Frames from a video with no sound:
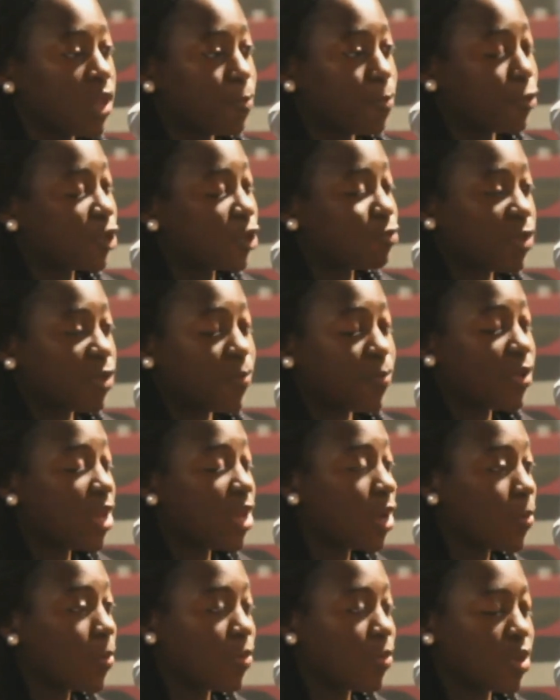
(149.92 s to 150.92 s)
pushed me
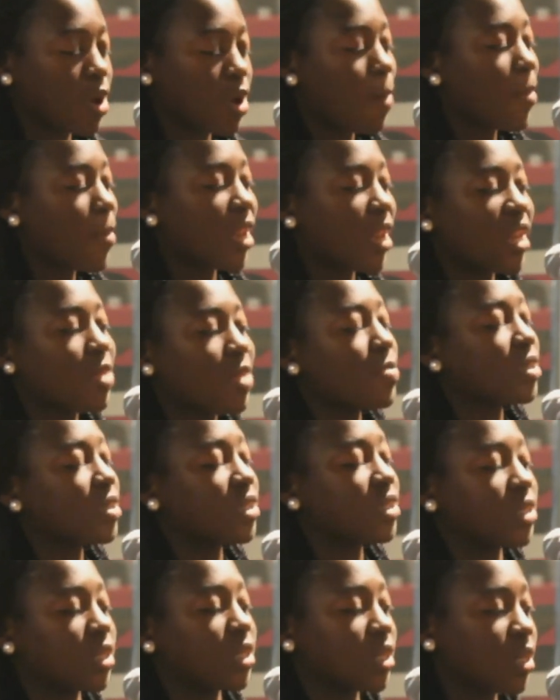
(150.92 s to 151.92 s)
beyond my
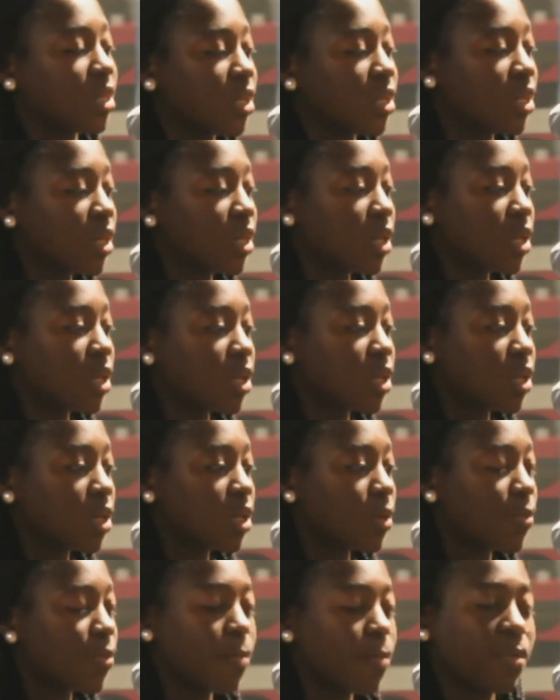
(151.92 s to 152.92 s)
limits and
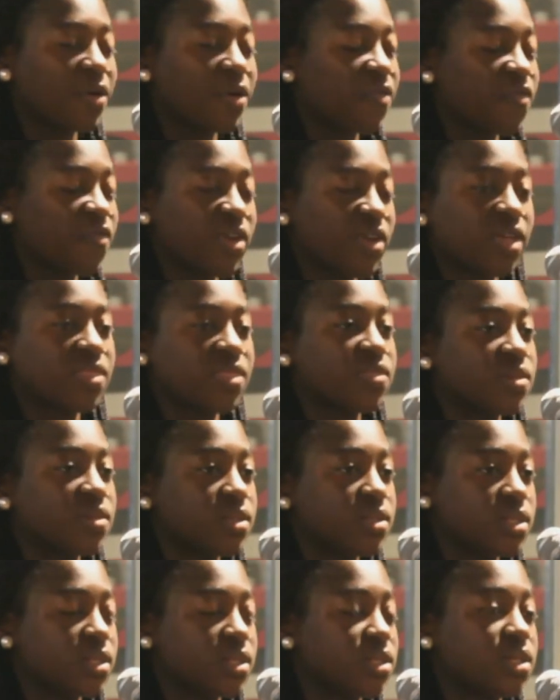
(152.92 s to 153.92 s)
put my faith
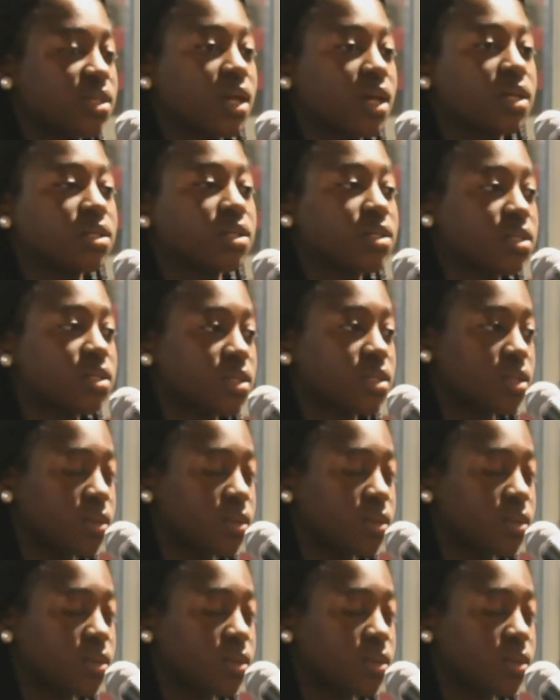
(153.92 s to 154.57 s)
to the test.